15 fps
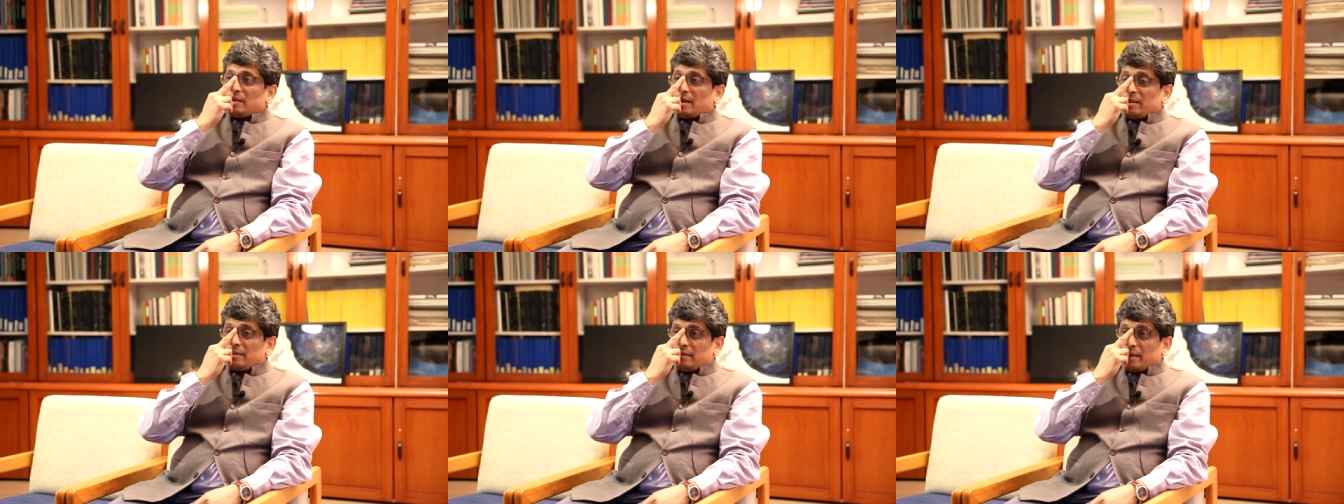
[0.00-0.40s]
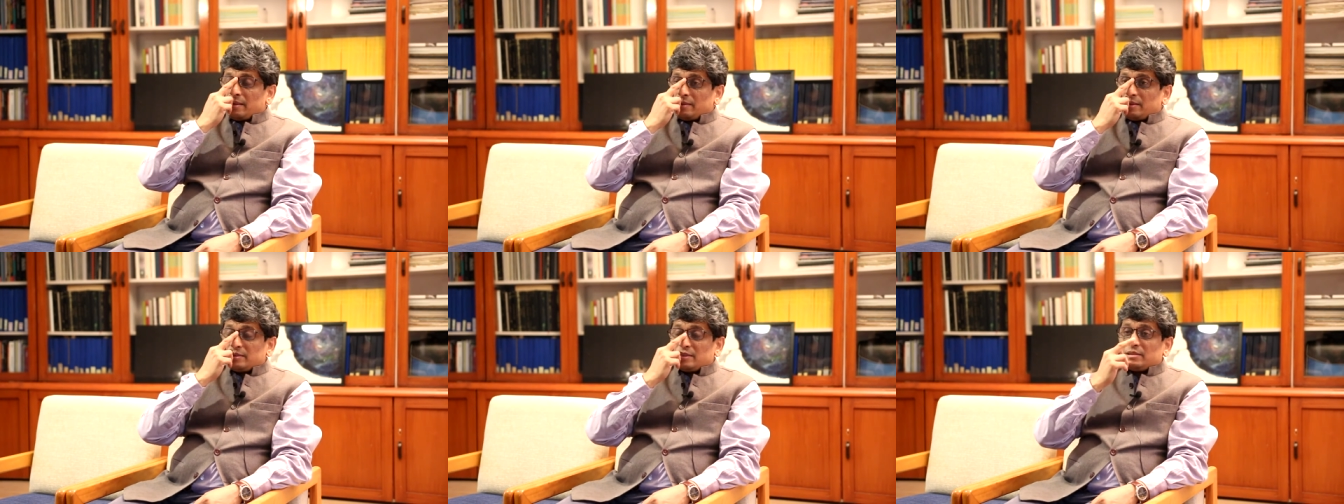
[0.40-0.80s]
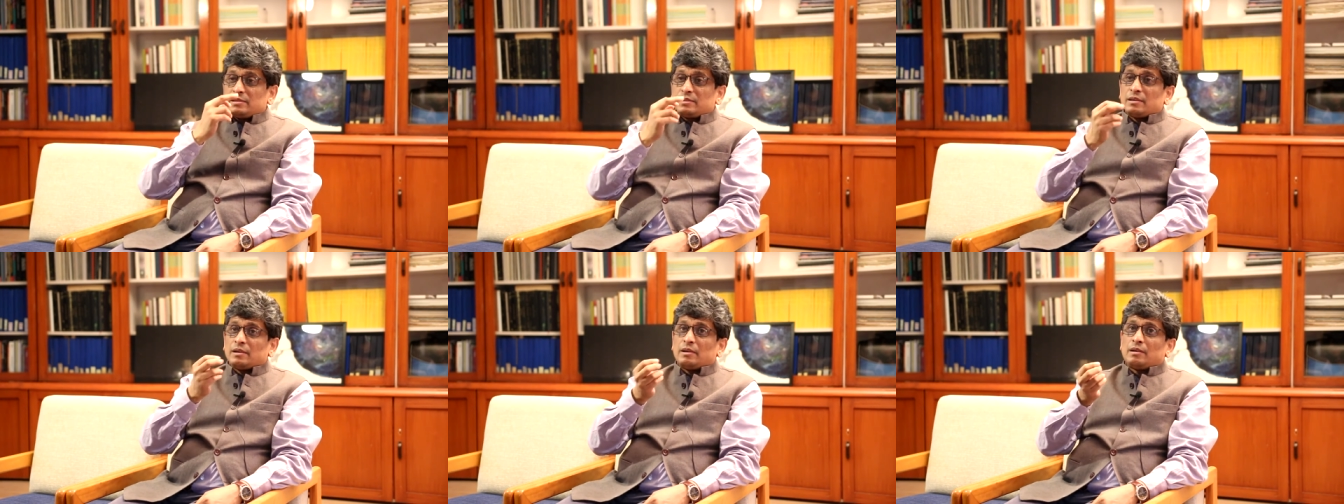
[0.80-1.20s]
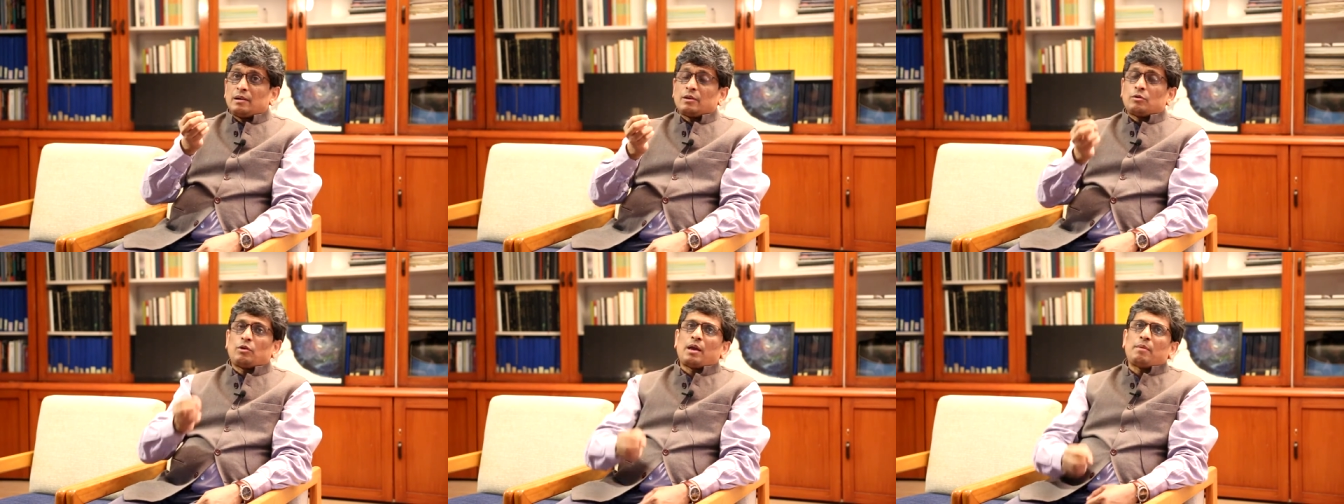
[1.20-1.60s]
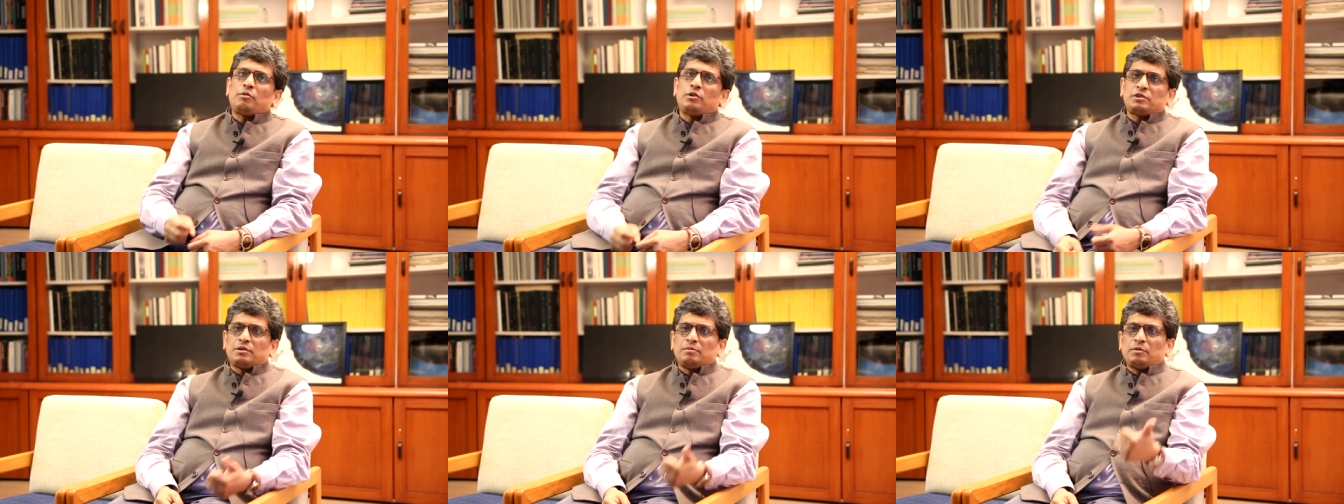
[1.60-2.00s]
And, and this is uh, a
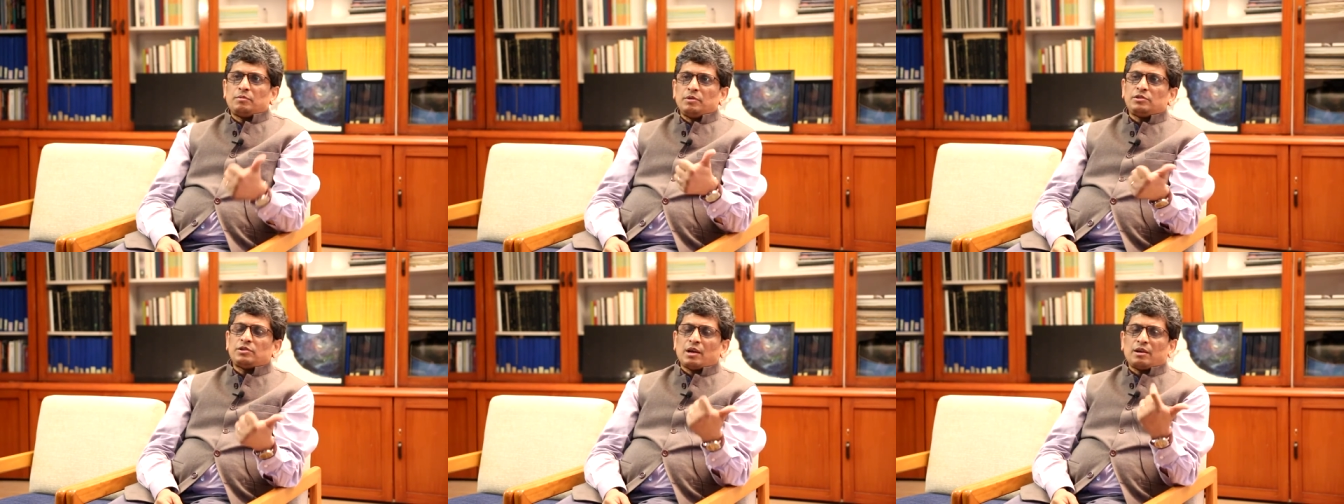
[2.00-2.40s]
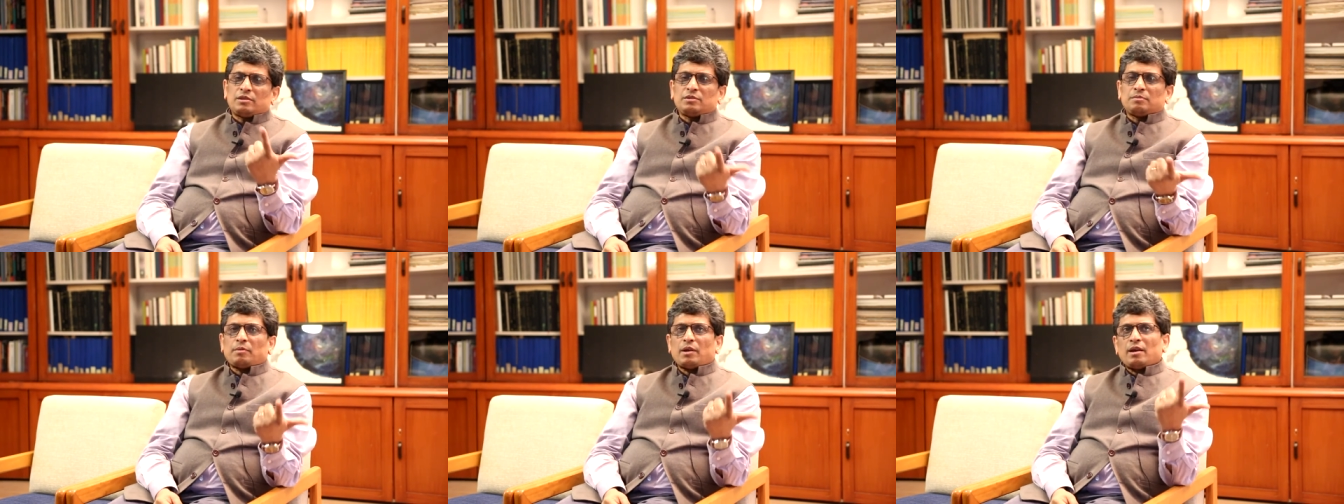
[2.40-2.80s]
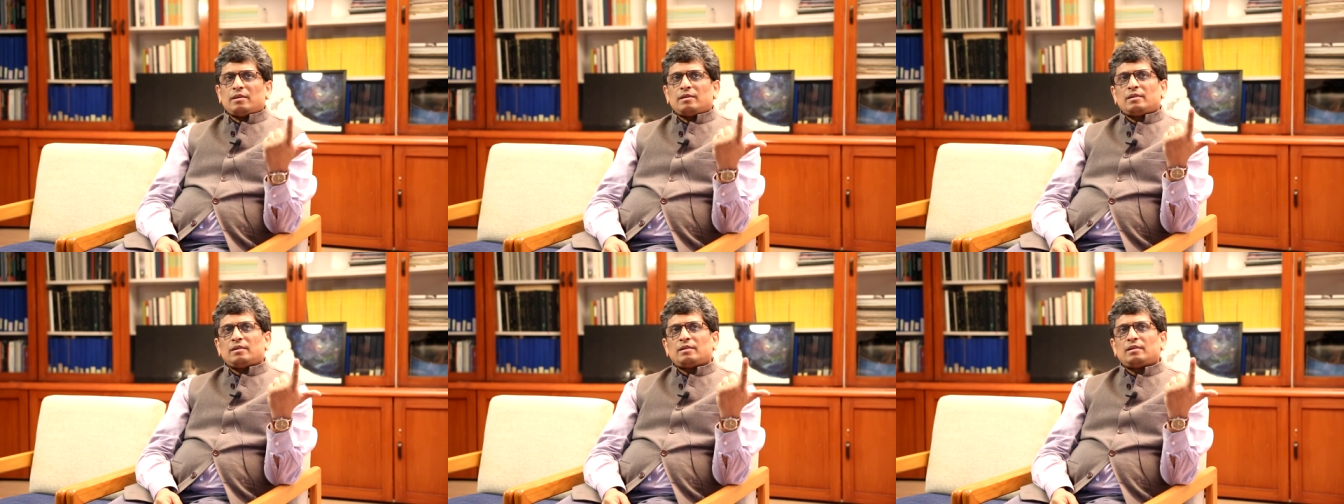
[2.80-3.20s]
collaboration between China, Japan,